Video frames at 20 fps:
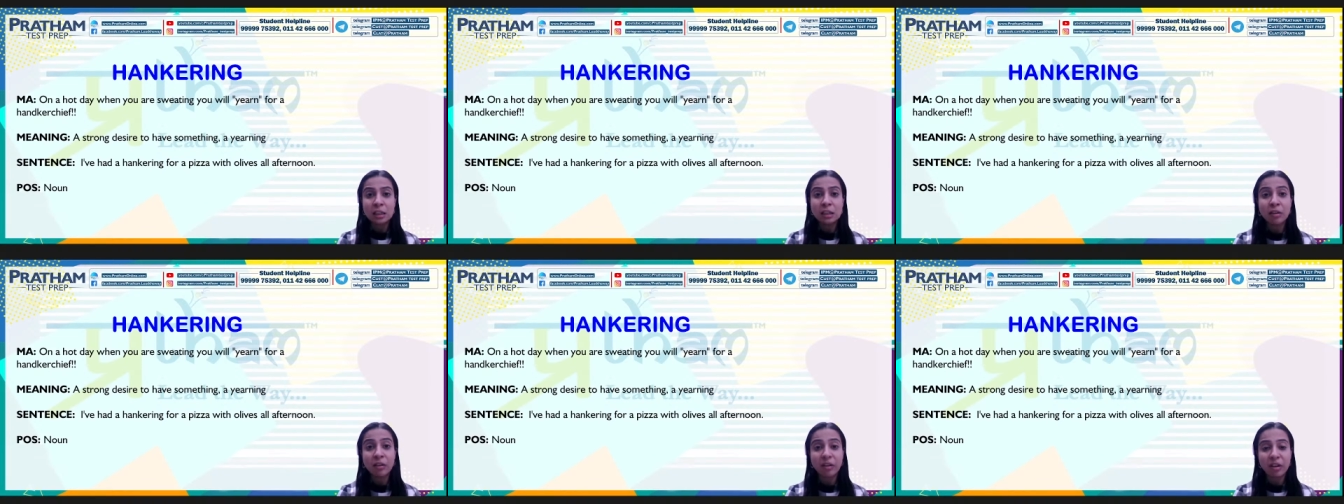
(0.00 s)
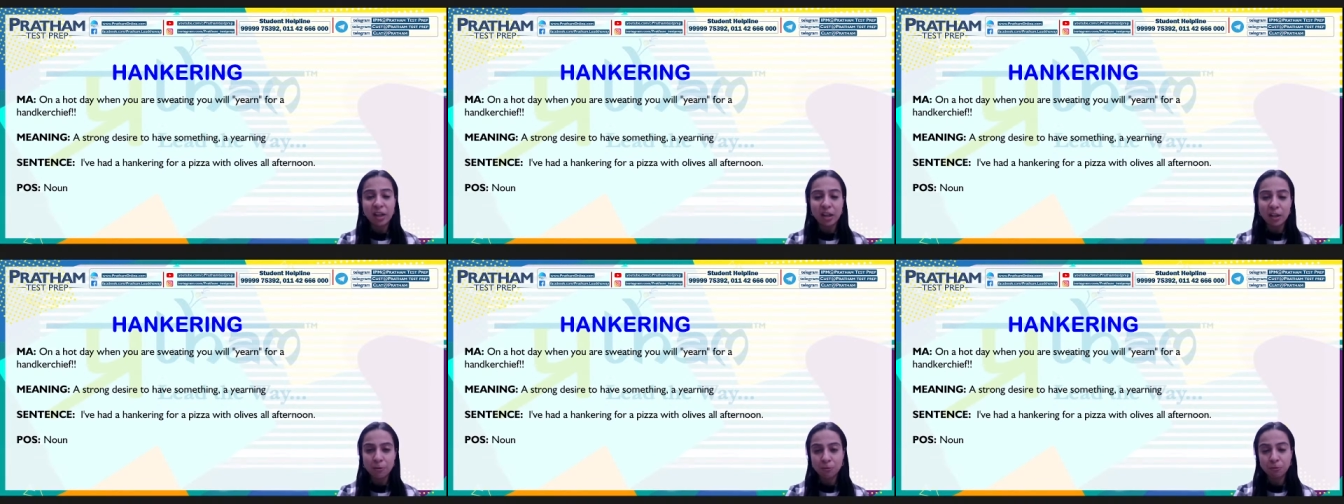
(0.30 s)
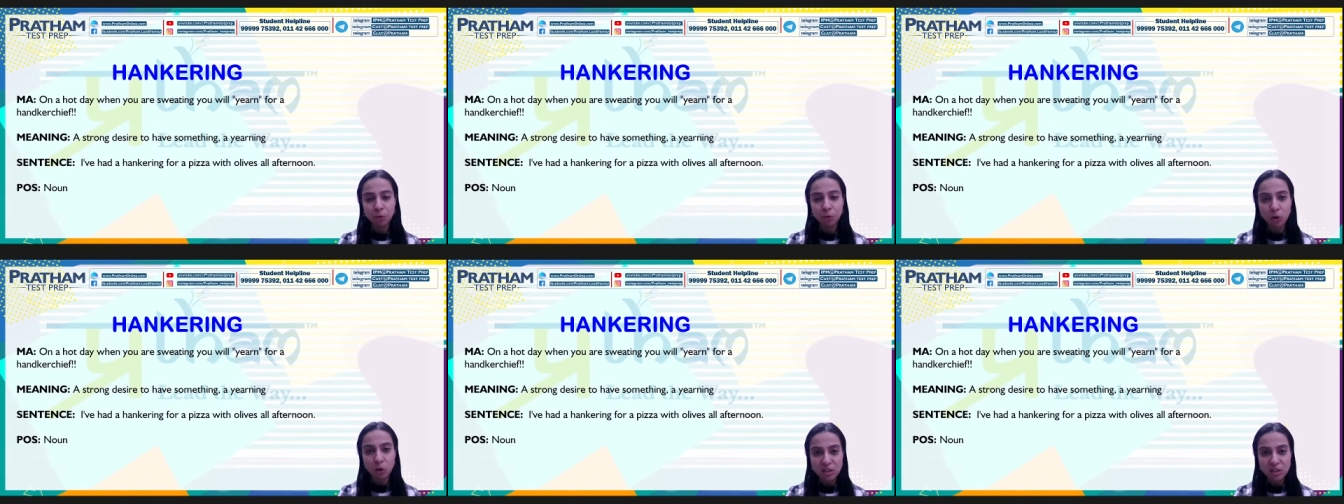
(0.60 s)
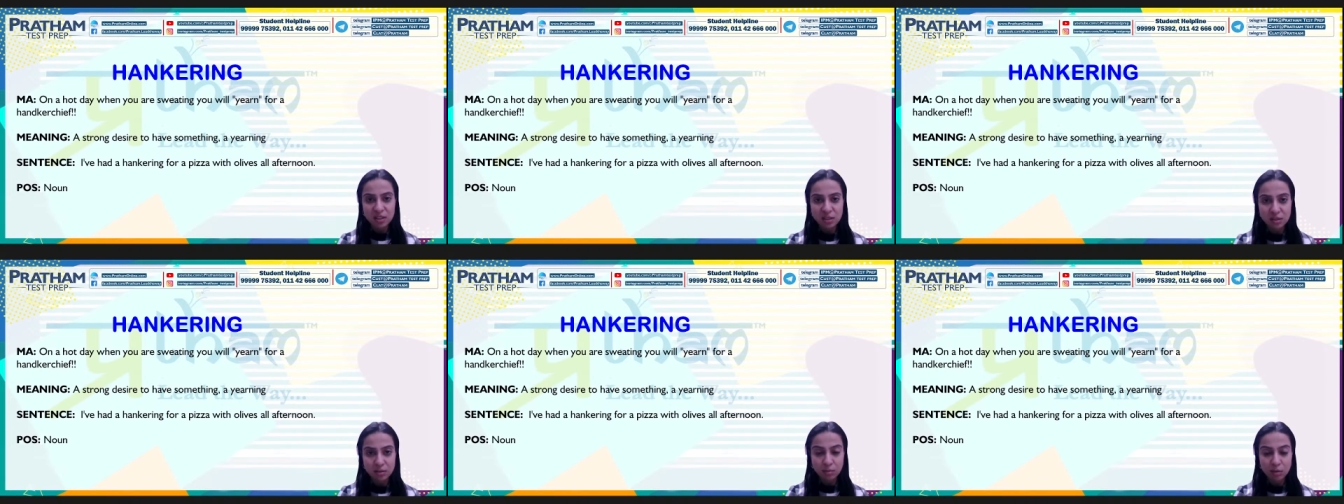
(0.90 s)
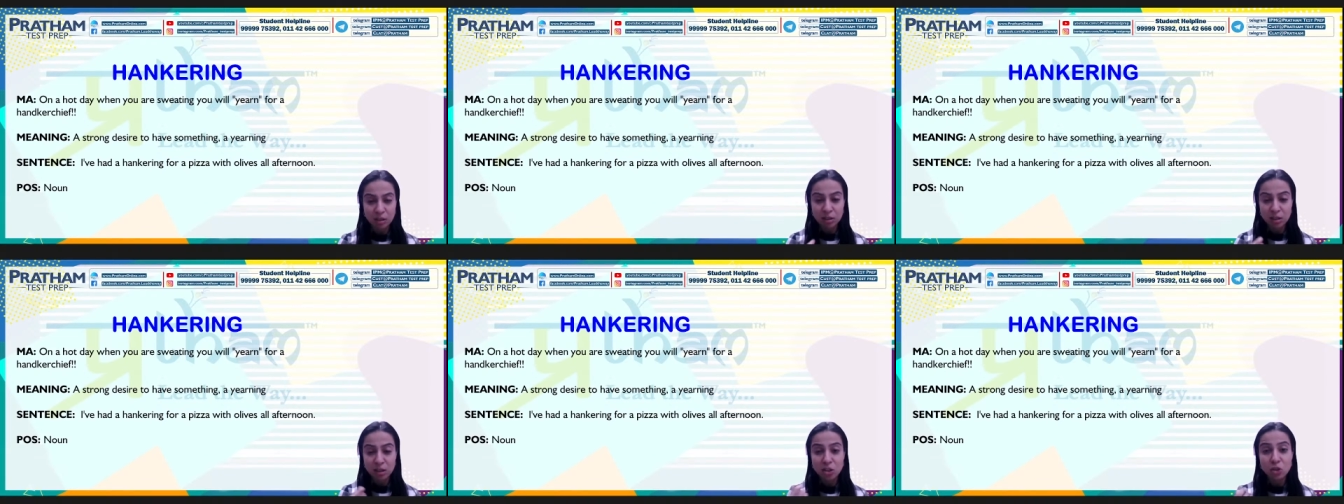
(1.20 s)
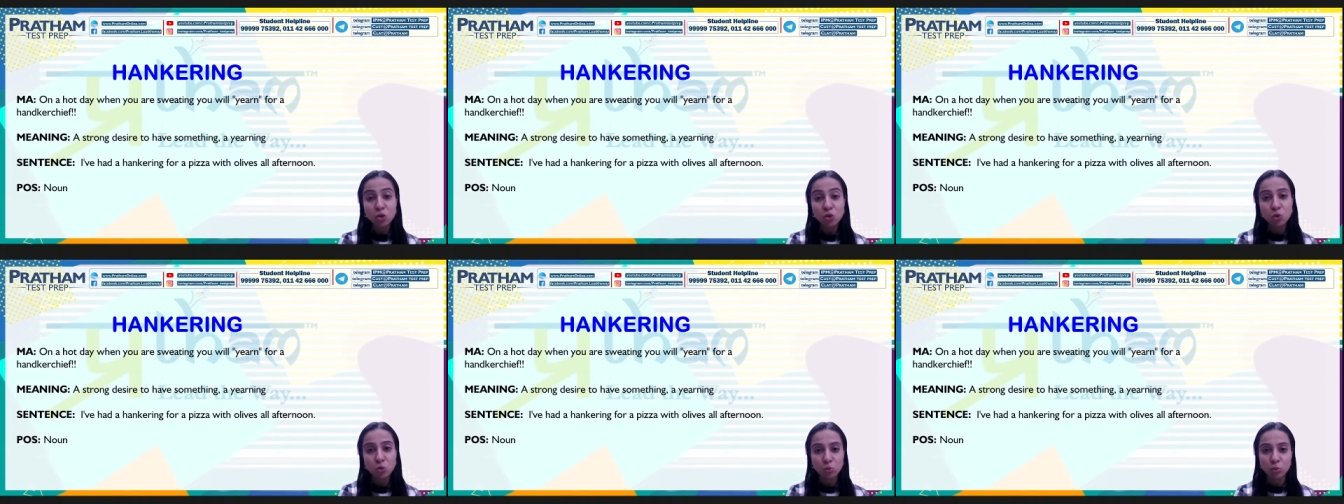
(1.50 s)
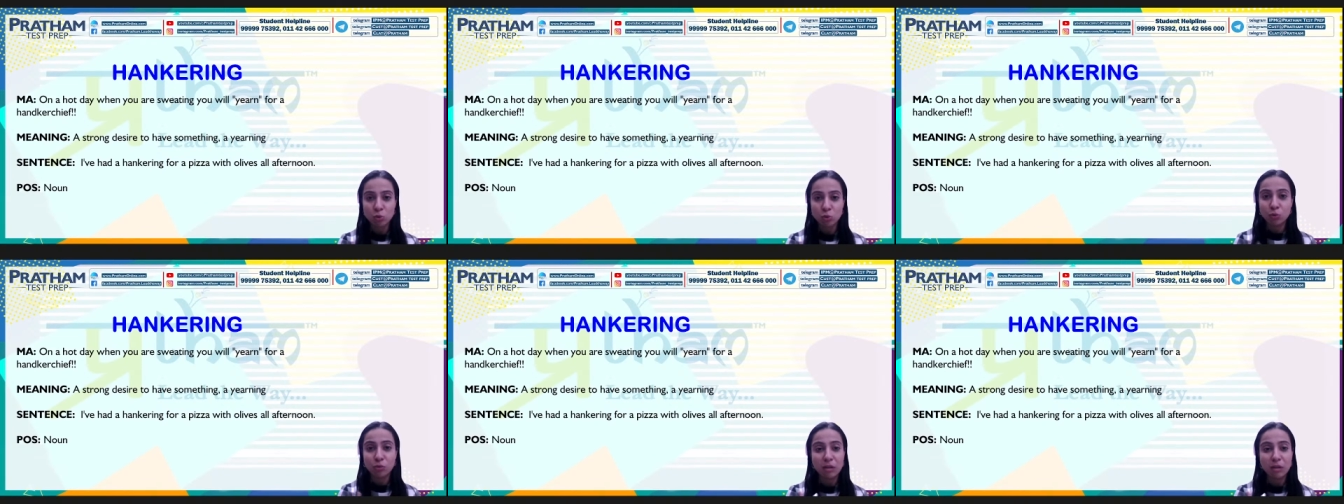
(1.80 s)
crave for a
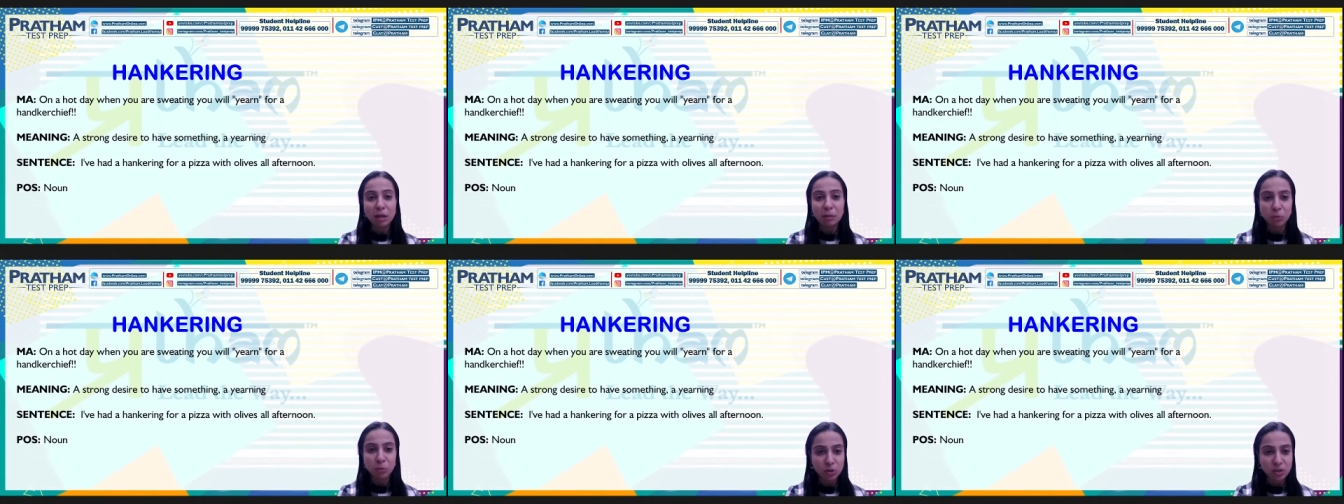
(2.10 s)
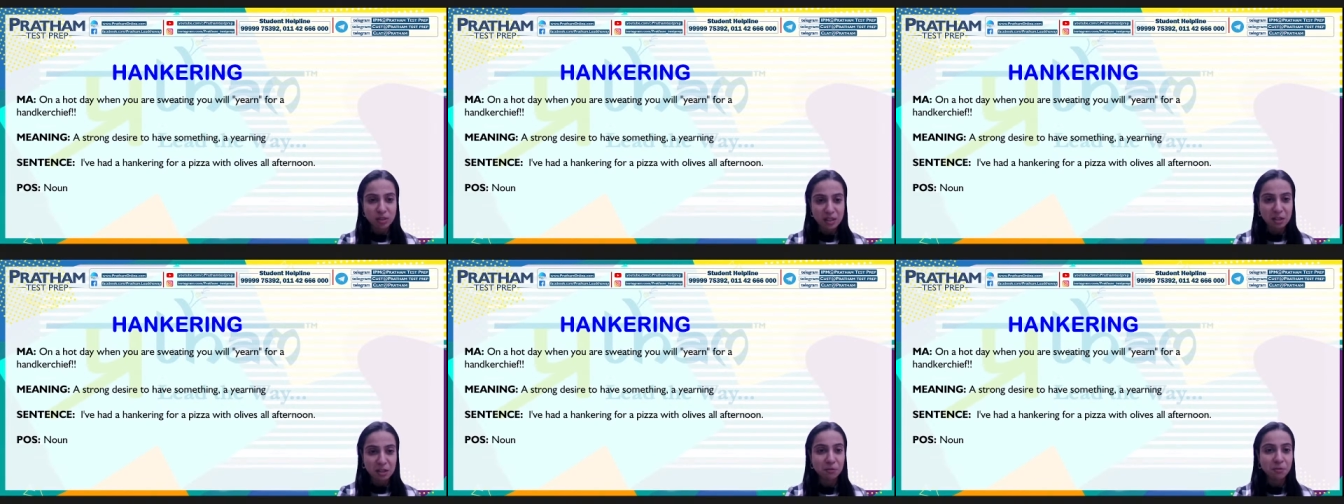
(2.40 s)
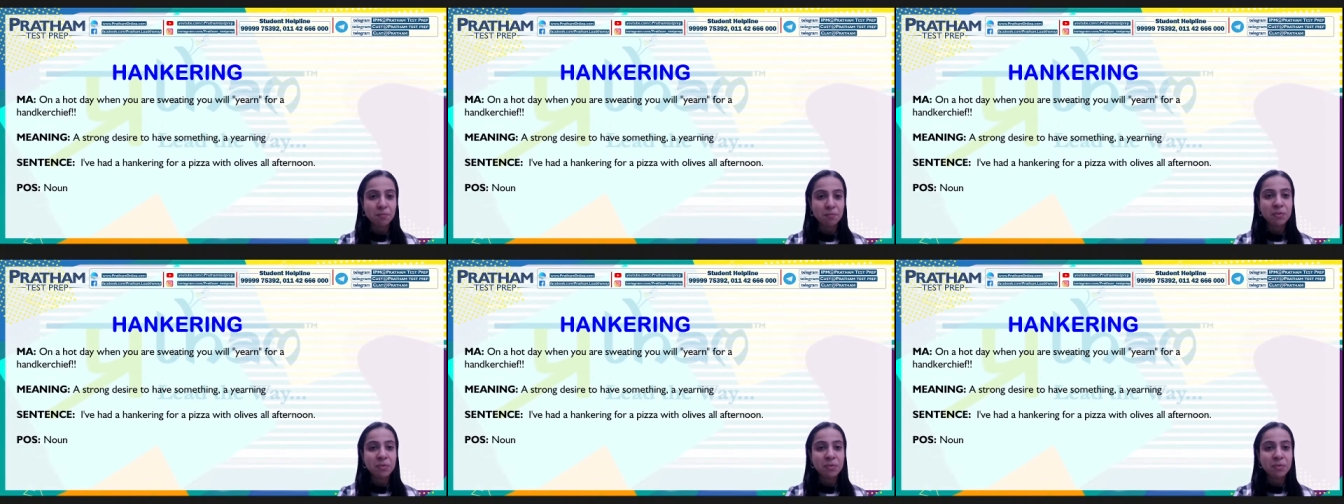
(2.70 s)
tissue to wipe yourself.